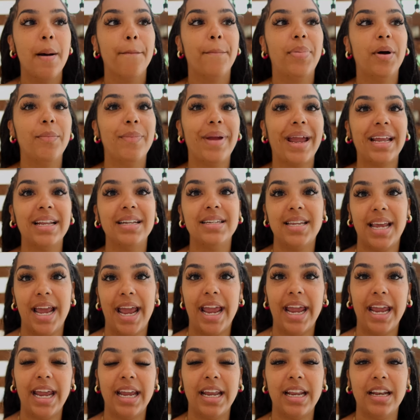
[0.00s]
but
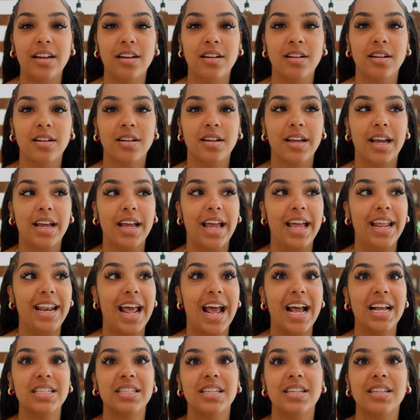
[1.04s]
maintain an
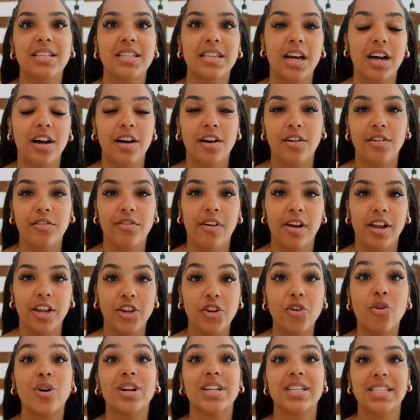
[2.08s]
essence of
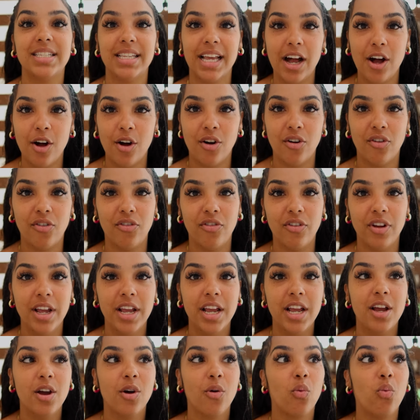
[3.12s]
yourself
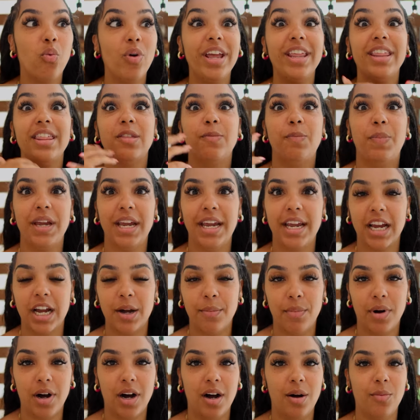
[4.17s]
with being a
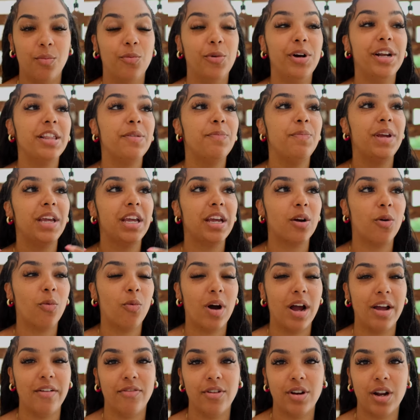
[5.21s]
mom, with being a
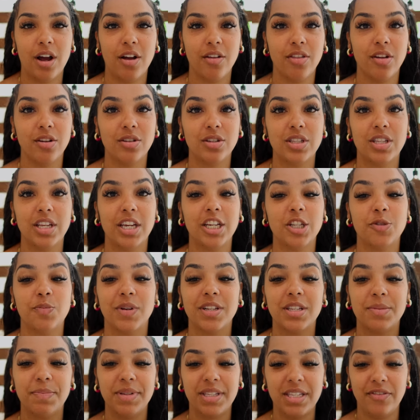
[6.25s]
wife, and all those things.
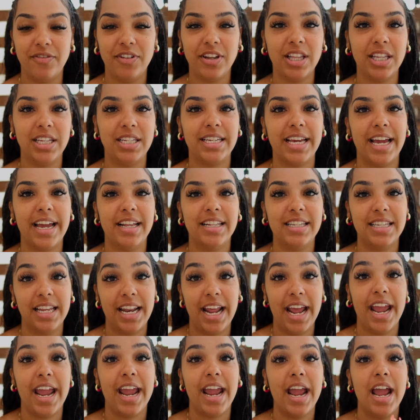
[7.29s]
But specifically t-
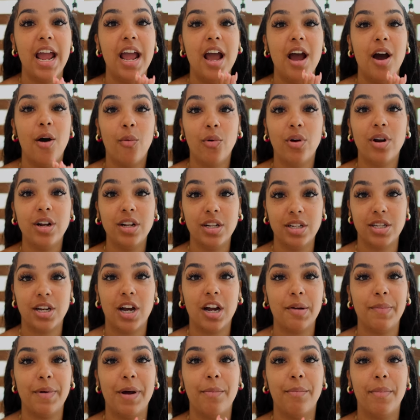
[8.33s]
today, I wanted to
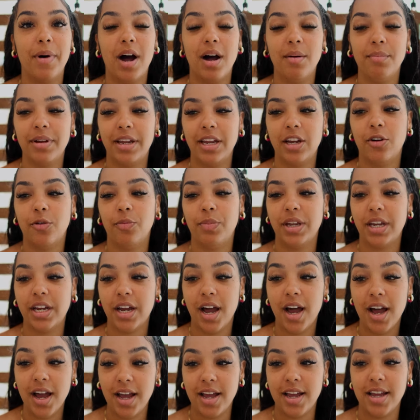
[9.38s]
talk about mom guilt
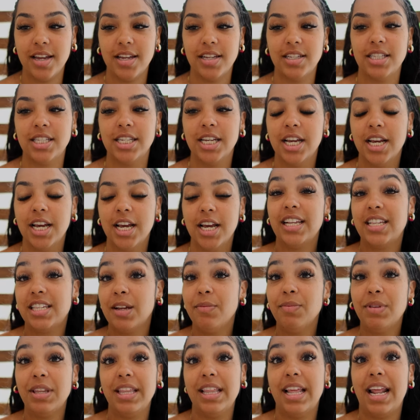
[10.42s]
because it's
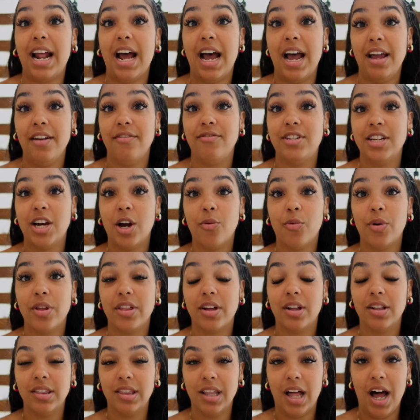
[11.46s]
something that I've dealt with
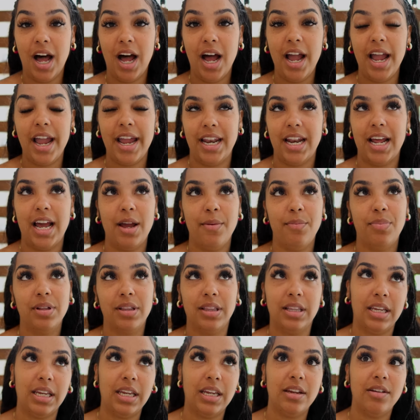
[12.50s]
a lot, and I
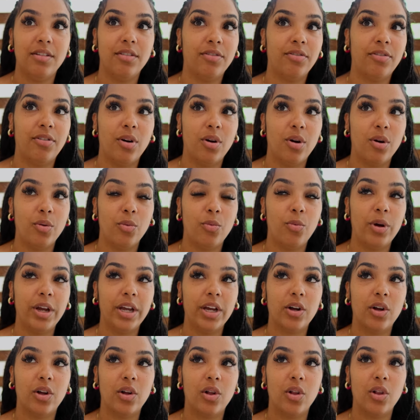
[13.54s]
believe
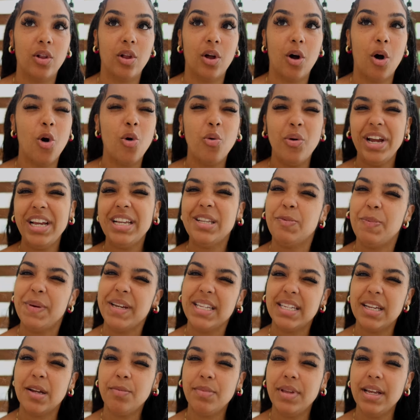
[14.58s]
will always be
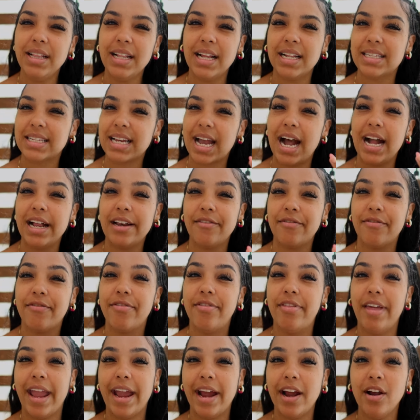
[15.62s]
something that's kind
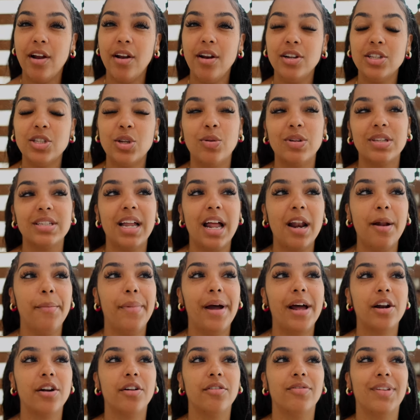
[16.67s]
of there. So it's not a
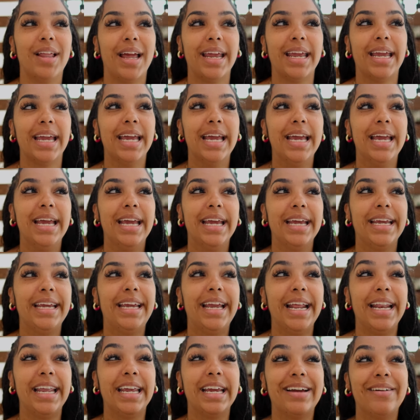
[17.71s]
matter of like
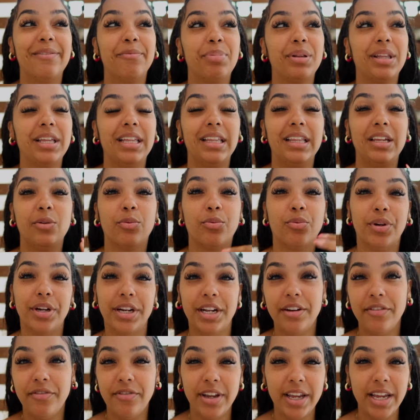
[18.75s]
getting completely rid
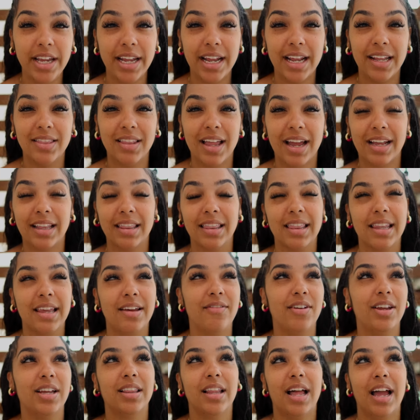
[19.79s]
of it and like
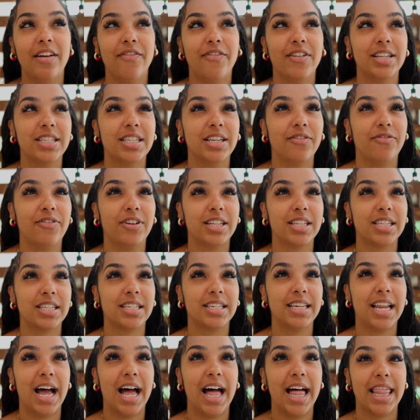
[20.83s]
living life as if it's
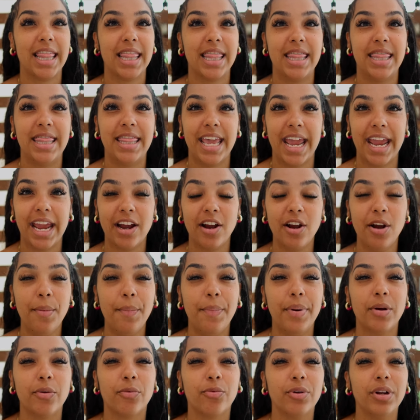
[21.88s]
not there,
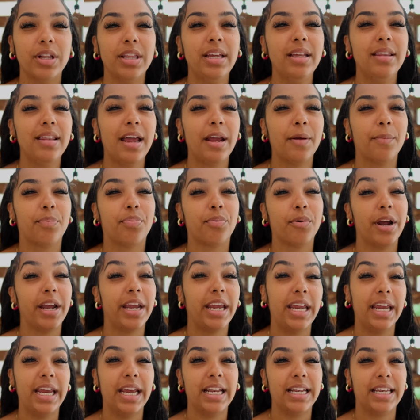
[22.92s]
but really like
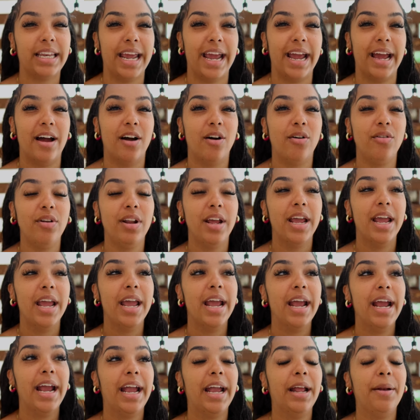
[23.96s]
breaking it down
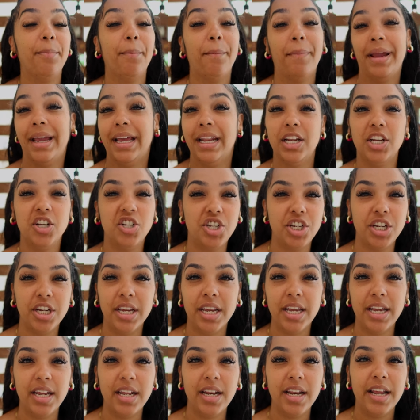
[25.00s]
and managing
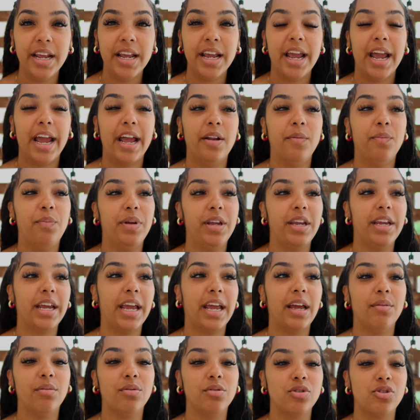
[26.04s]
it and being
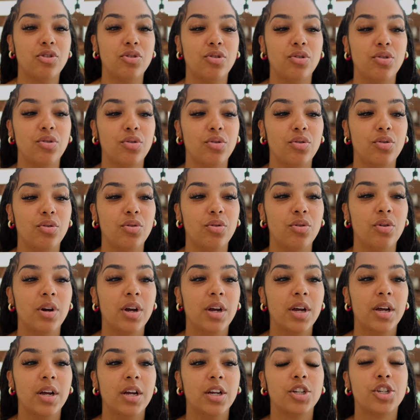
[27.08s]
able to
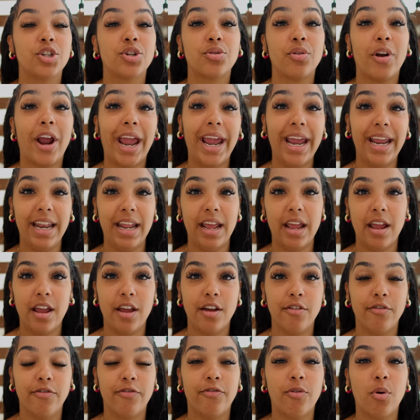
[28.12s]
trade
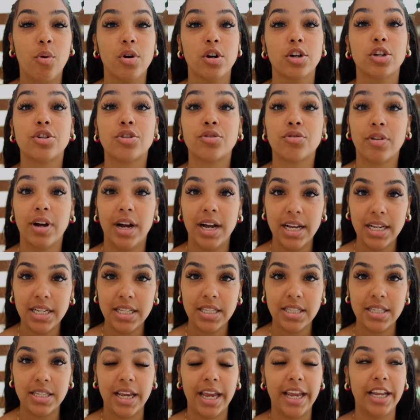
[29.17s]
it for
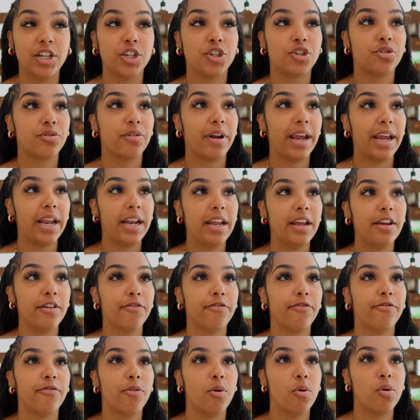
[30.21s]
trust and trade it
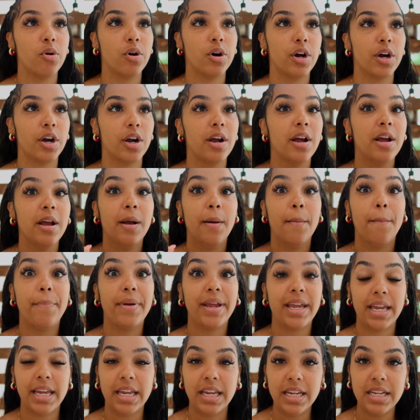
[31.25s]
for
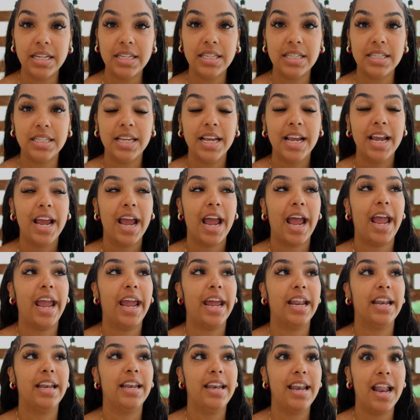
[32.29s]
peace
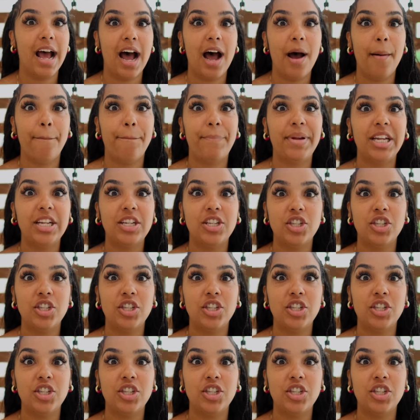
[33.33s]
and not be